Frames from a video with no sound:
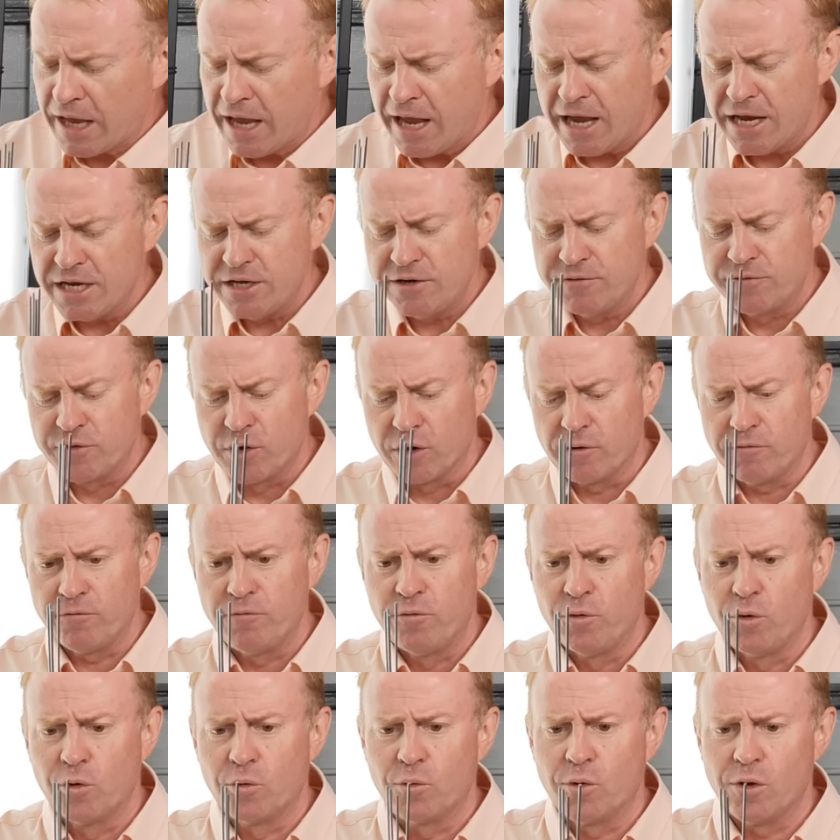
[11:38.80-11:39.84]
and you've got
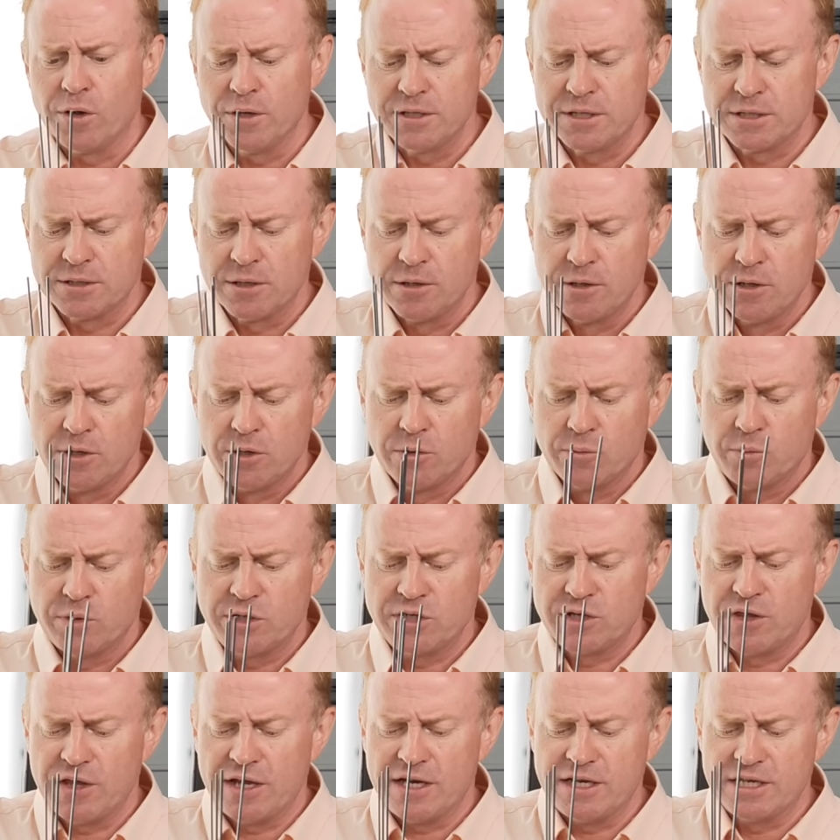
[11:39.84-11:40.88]
four rods,
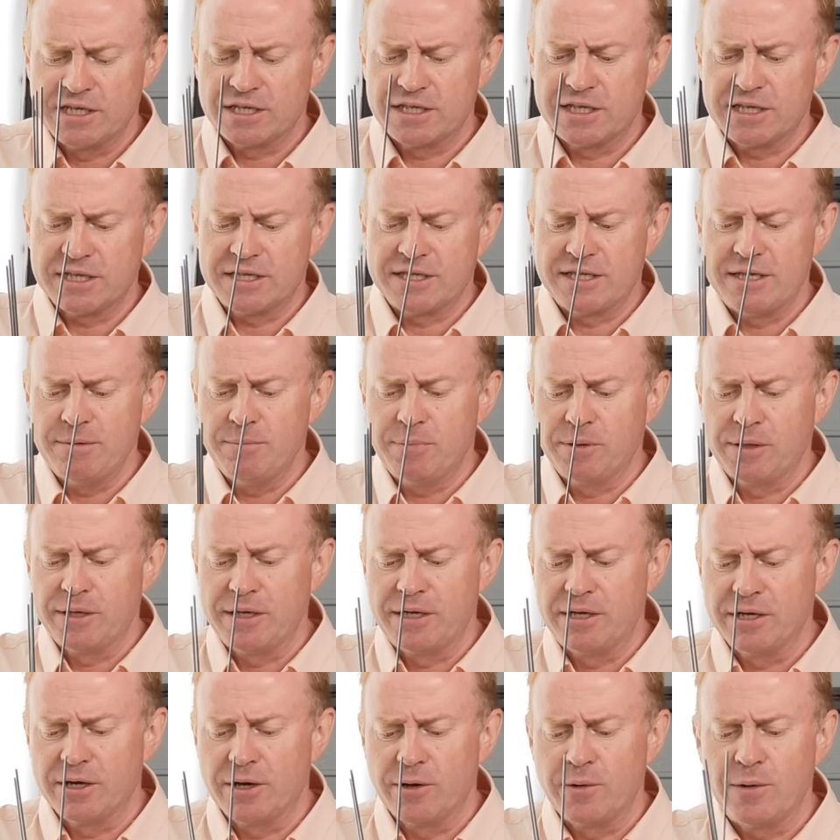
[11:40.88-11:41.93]
which then just simply
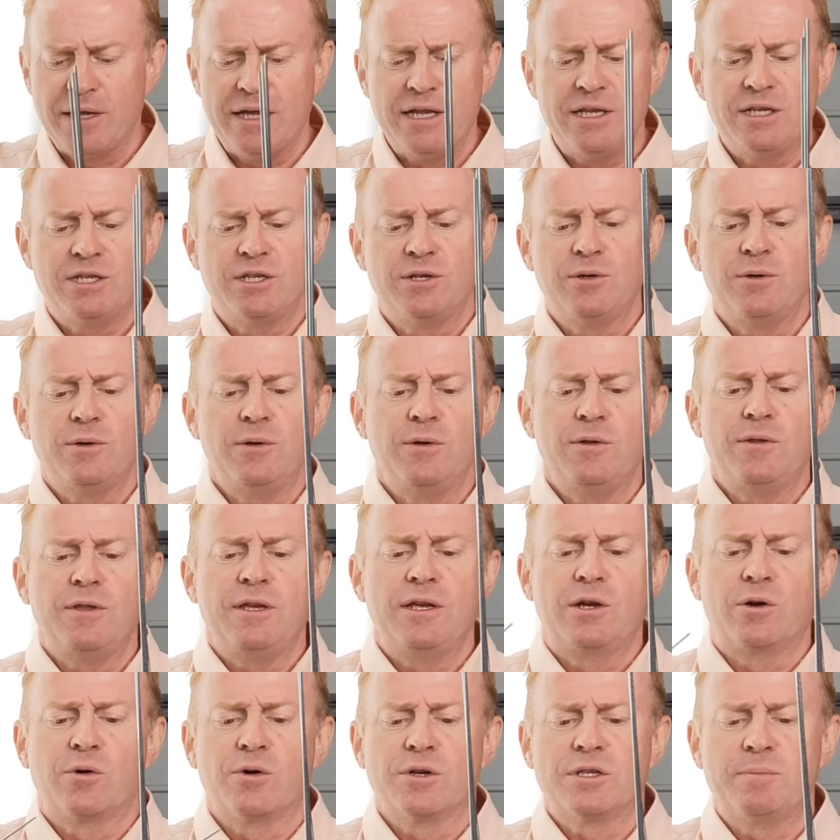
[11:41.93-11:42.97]
go into
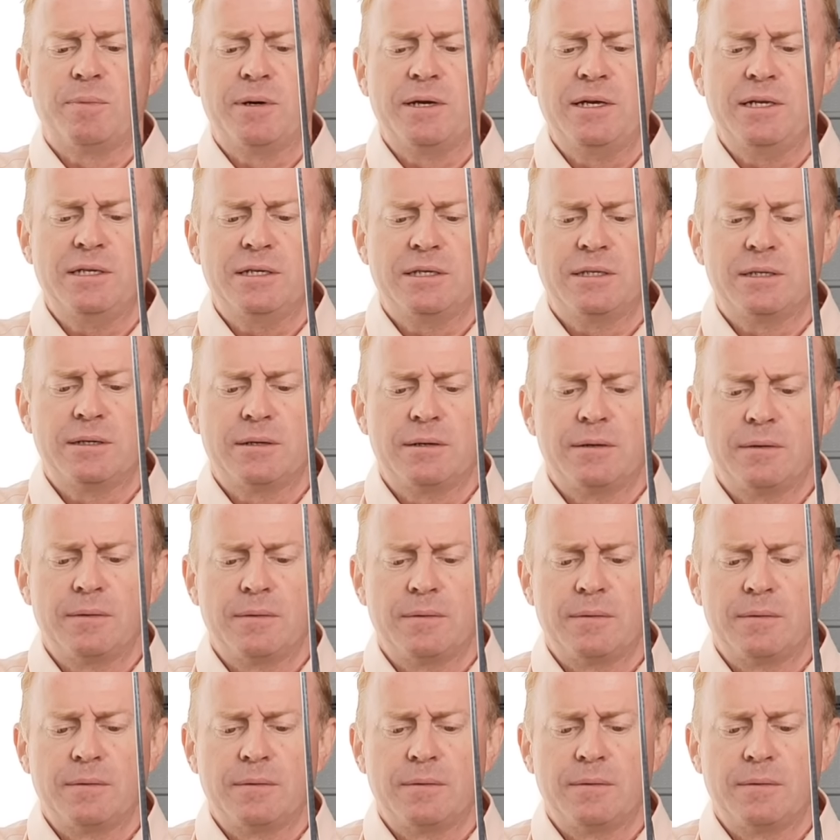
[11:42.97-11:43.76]
the cross piece